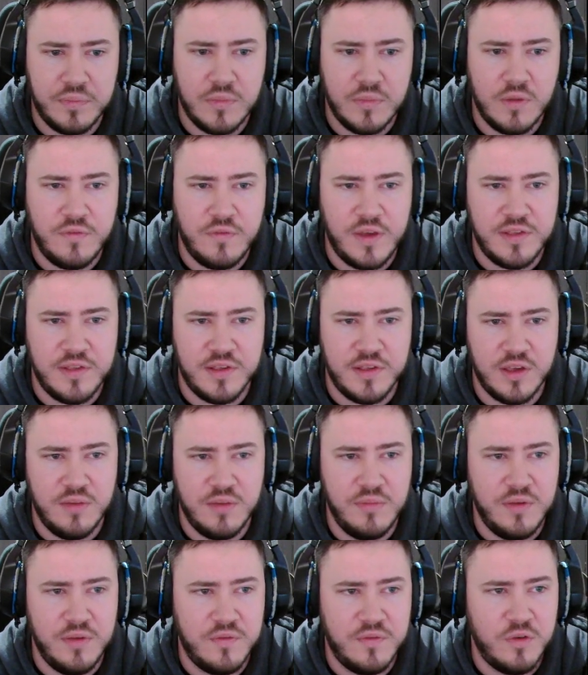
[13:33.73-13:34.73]
Facing
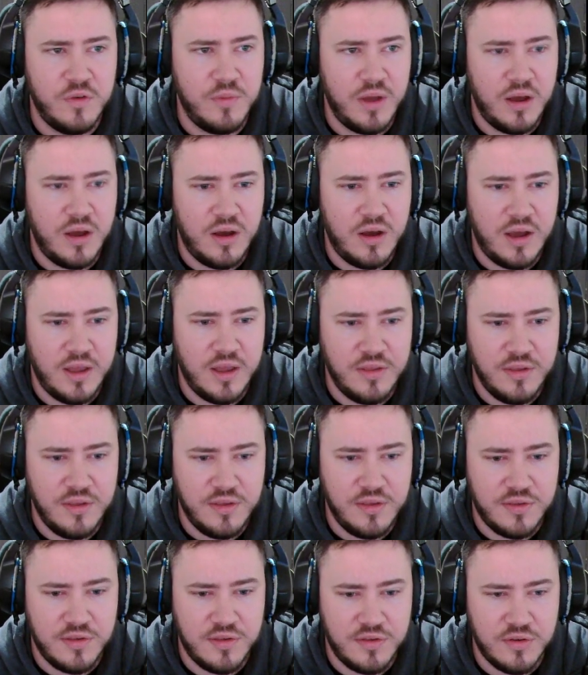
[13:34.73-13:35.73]
him in 4-bet, our hand
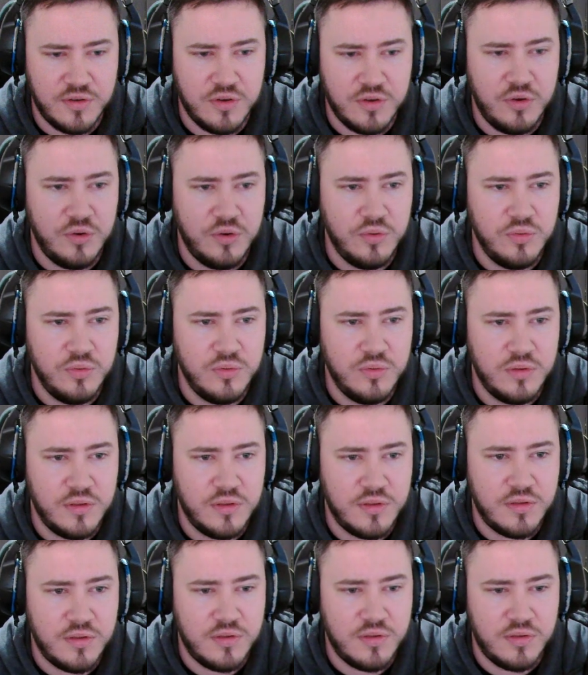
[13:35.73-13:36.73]
is call.
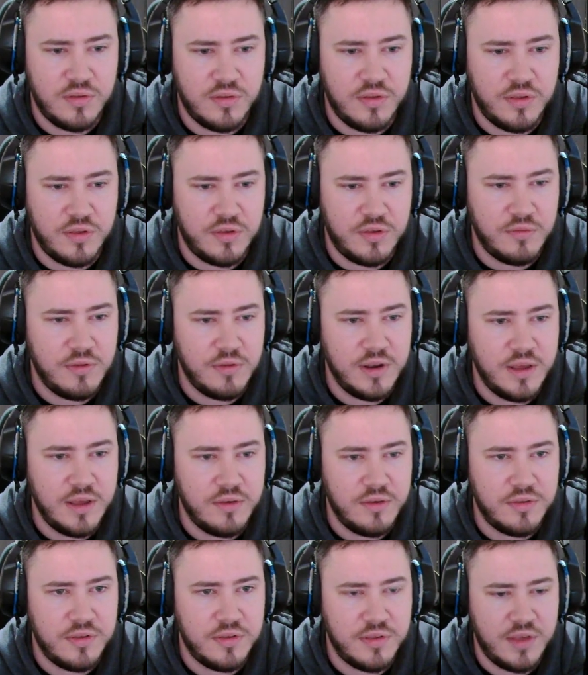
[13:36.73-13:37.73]
It's nothing really
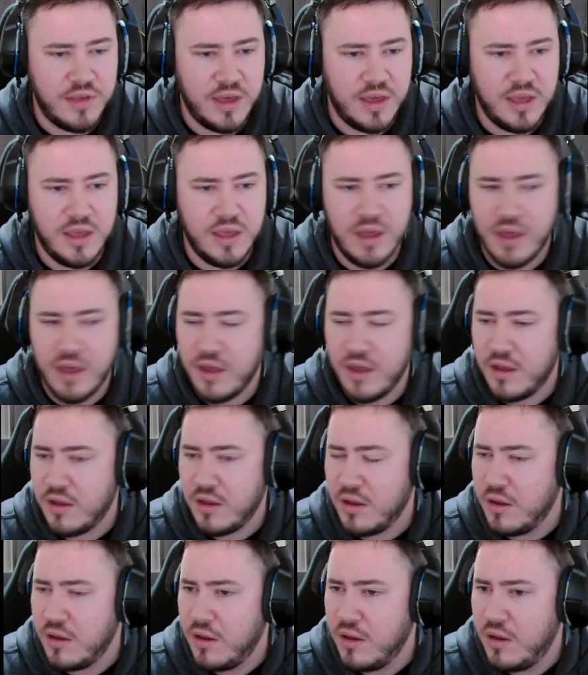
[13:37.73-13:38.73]
else to say.
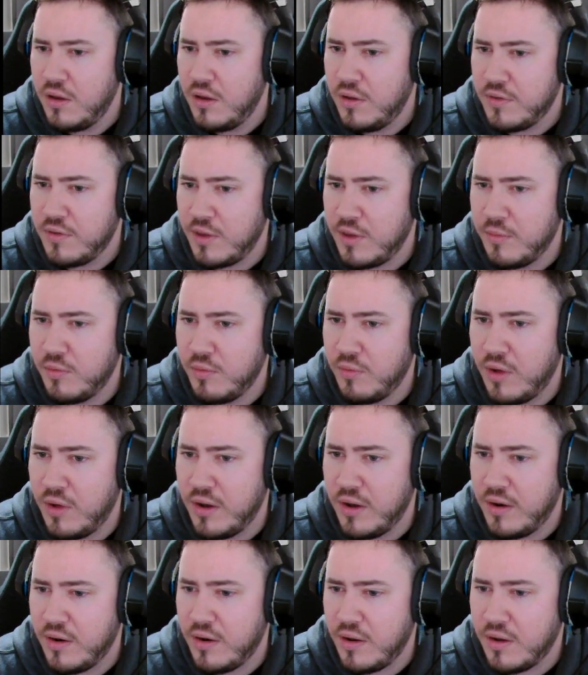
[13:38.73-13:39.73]
Table
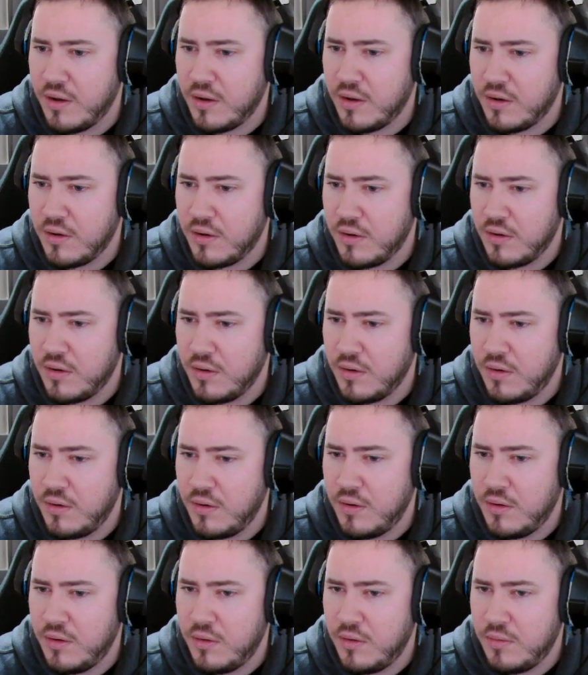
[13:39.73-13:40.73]
1.
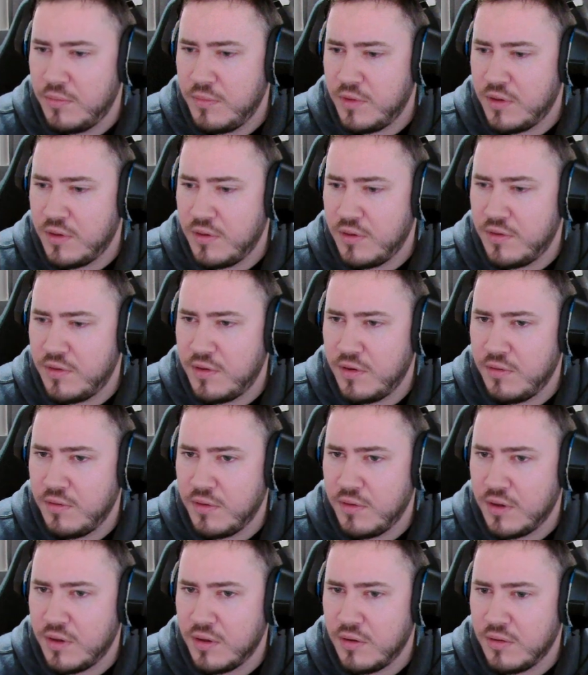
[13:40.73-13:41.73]

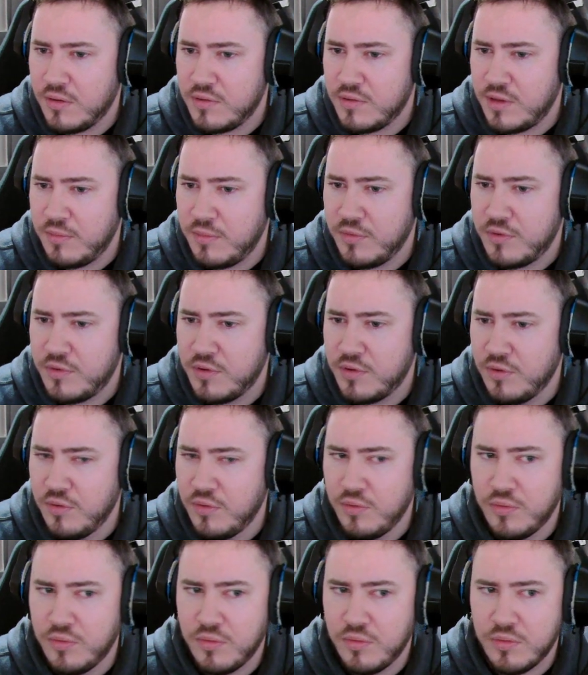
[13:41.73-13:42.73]
Continuing table 2.